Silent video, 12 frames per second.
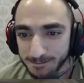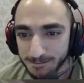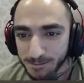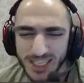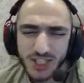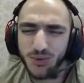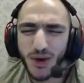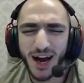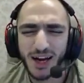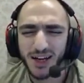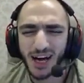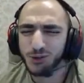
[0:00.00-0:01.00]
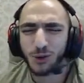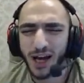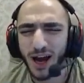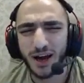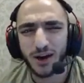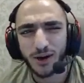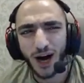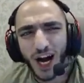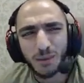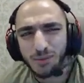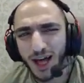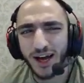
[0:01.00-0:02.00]
It's fine, I don't care.
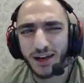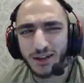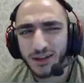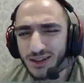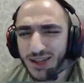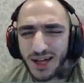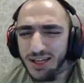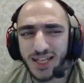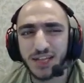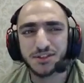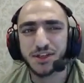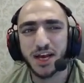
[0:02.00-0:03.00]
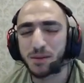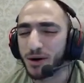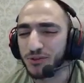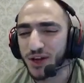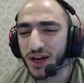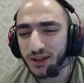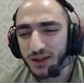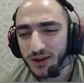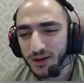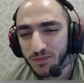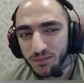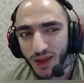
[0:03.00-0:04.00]
I'm Lion. Lions doesn't care about that.
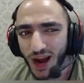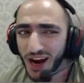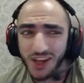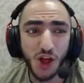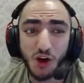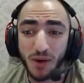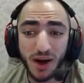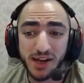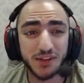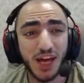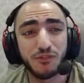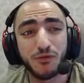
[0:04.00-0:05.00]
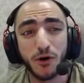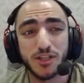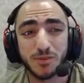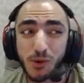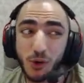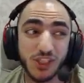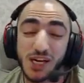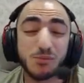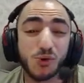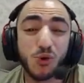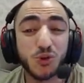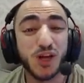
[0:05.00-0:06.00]
I know I can die first because I'm
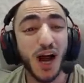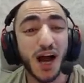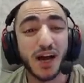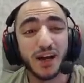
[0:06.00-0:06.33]
good guy.